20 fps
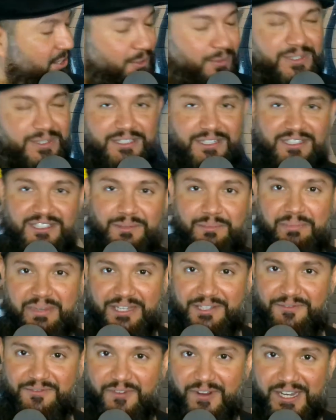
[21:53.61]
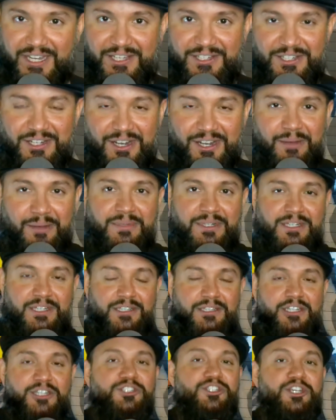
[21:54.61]
He always does the best fucking job.
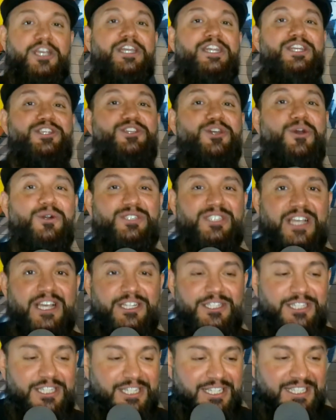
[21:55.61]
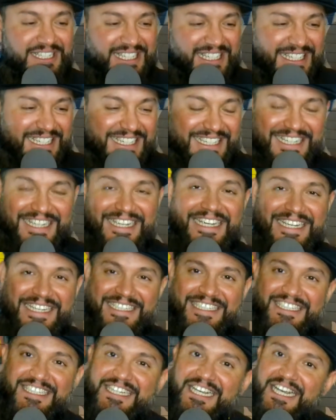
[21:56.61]
The jiggity joke session
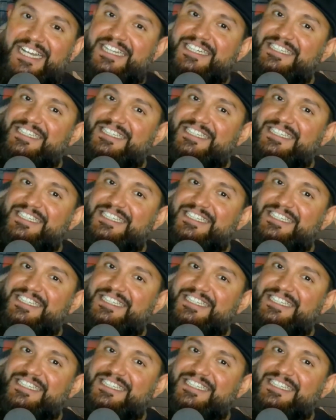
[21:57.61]
is